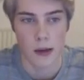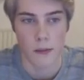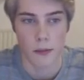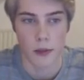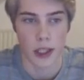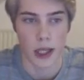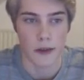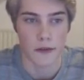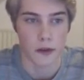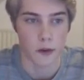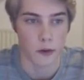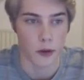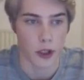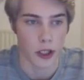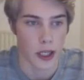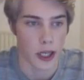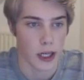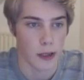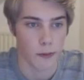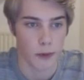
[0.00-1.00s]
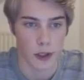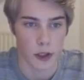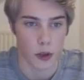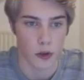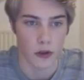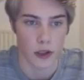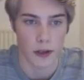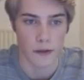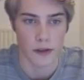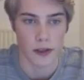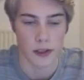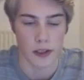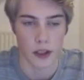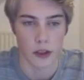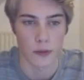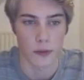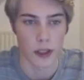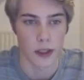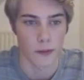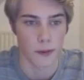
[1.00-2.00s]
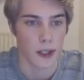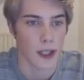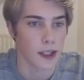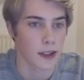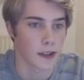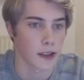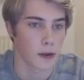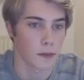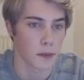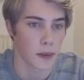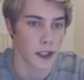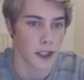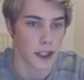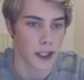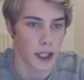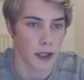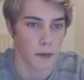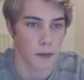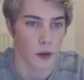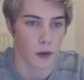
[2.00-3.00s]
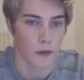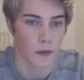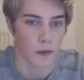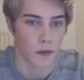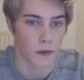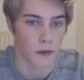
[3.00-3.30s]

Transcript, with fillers: but after rook a8 we don't have a stalemate. We can still play a king move.